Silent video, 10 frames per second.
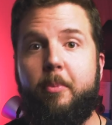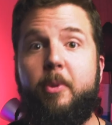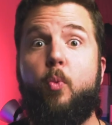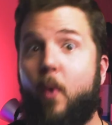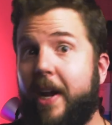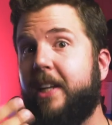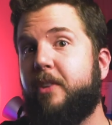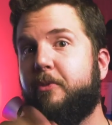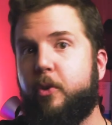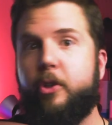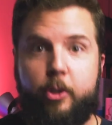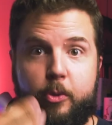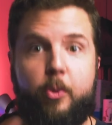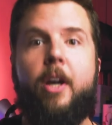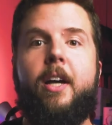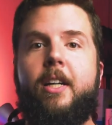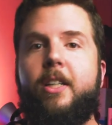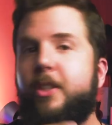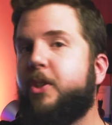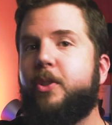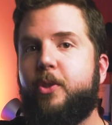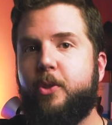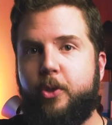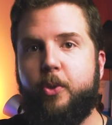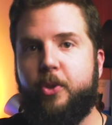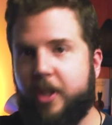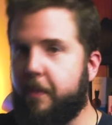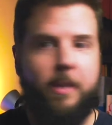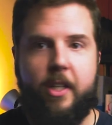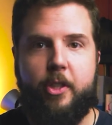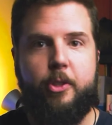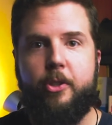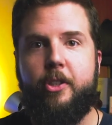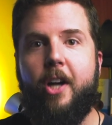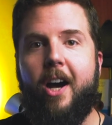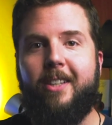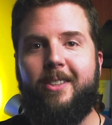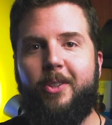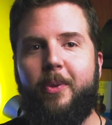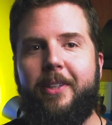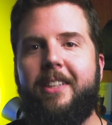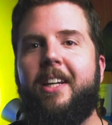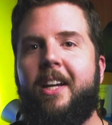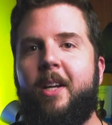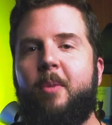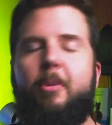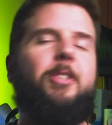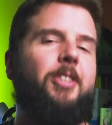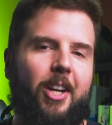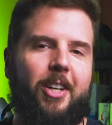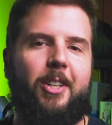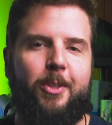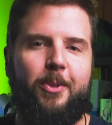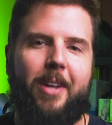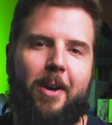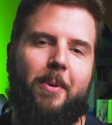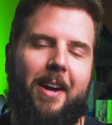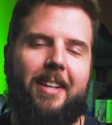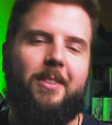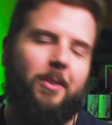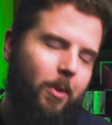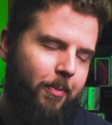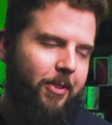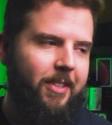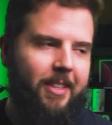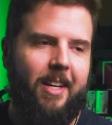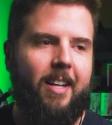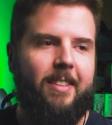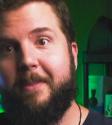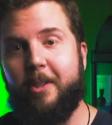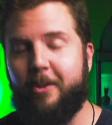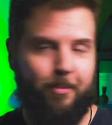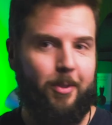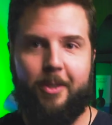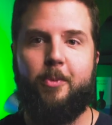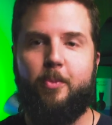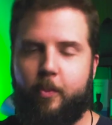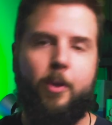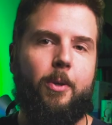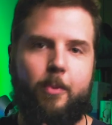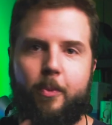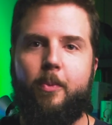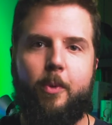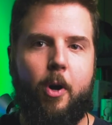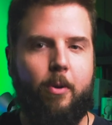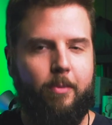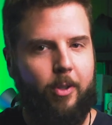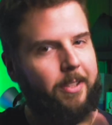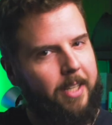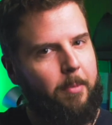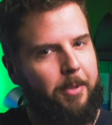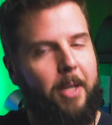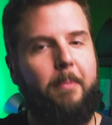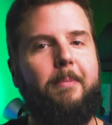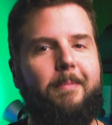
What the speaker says: at me, waiting for you to do something that you're not doing. But you're not going to do that, right? Obviously not, because we're all on the same team.